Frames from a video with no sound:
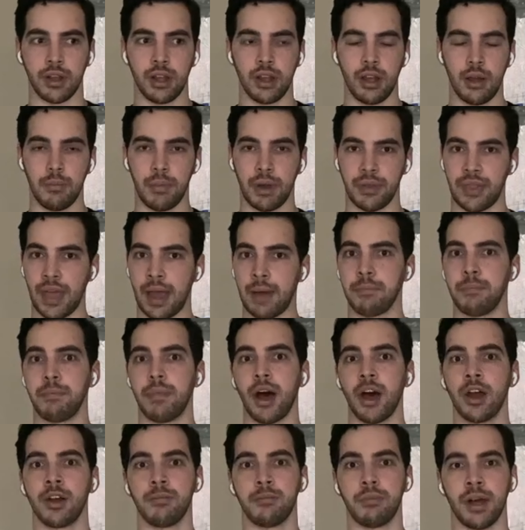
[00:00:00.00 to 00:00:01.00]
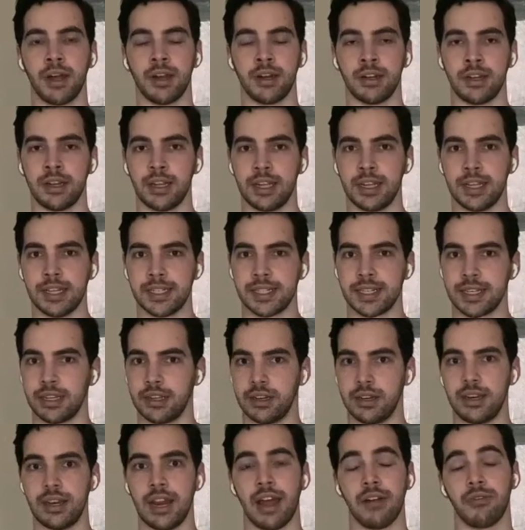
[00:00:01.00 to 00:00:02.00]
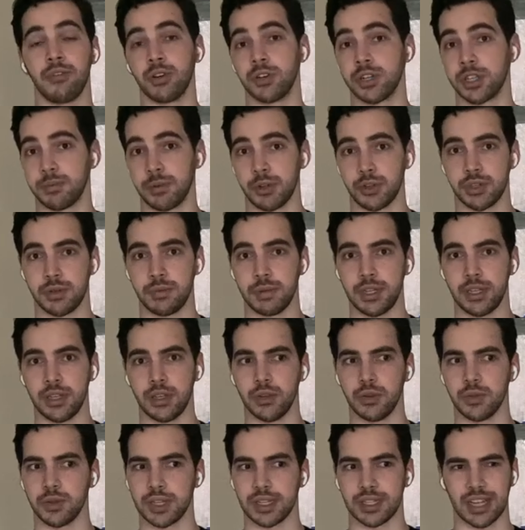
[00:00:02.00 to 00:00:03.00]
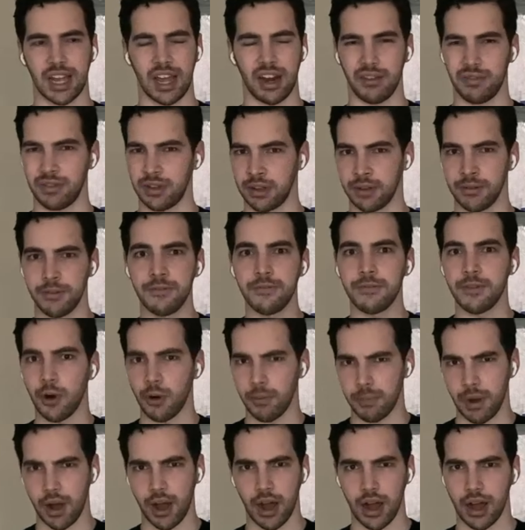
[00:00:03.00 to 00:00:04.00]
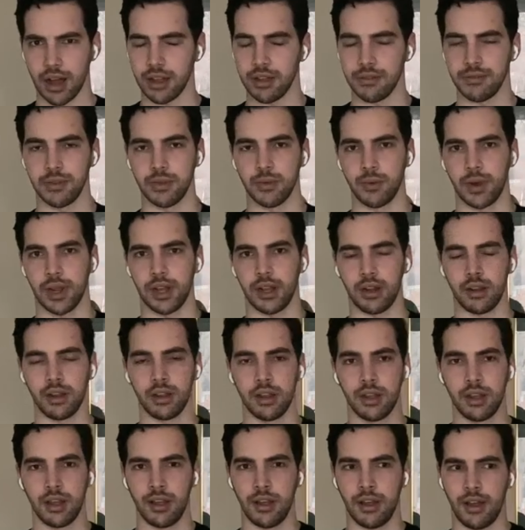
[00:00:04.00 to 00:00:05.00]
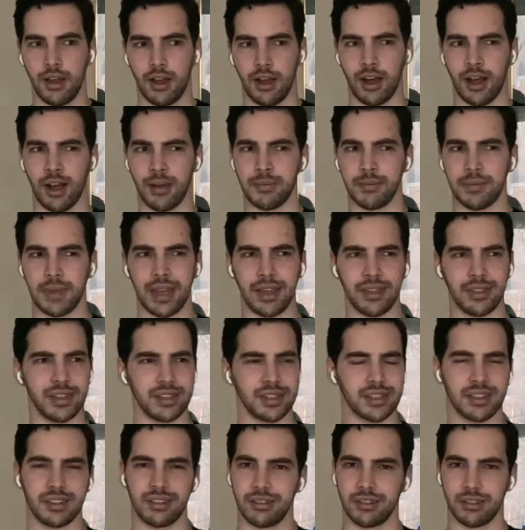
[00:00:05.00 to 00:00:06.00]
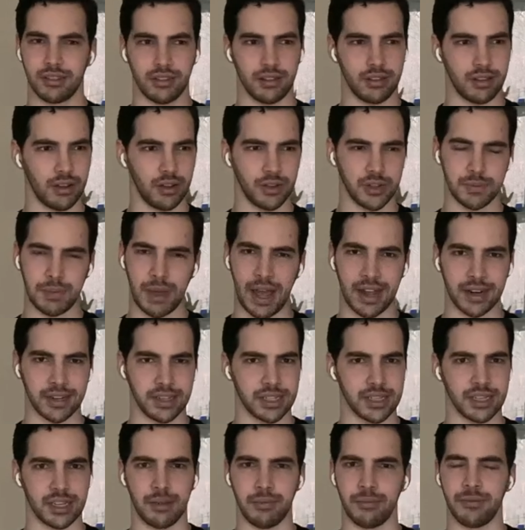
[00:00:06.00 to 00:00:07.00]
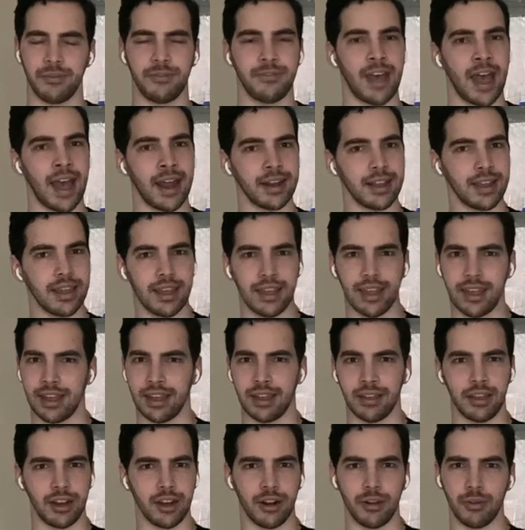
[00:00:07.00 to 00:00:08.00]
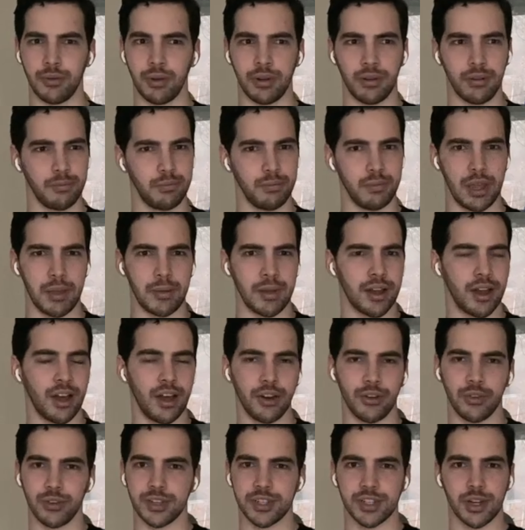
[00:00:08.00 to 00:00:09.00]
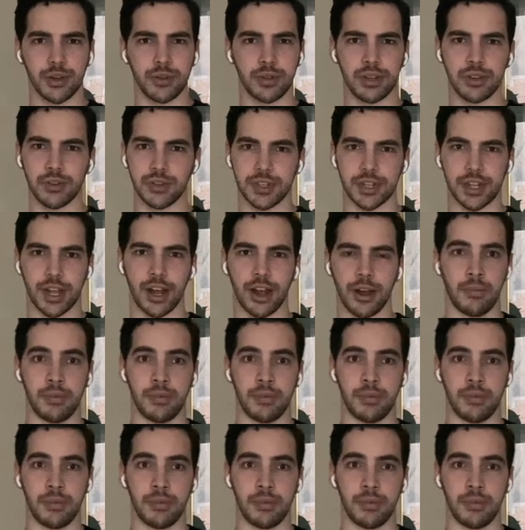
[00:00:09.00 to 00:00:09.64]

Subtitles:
But that bottom button is never supposed to be used. It's kind of a faux pas, if you will. And this goes back to some fat king, maybe 100 or so years ago.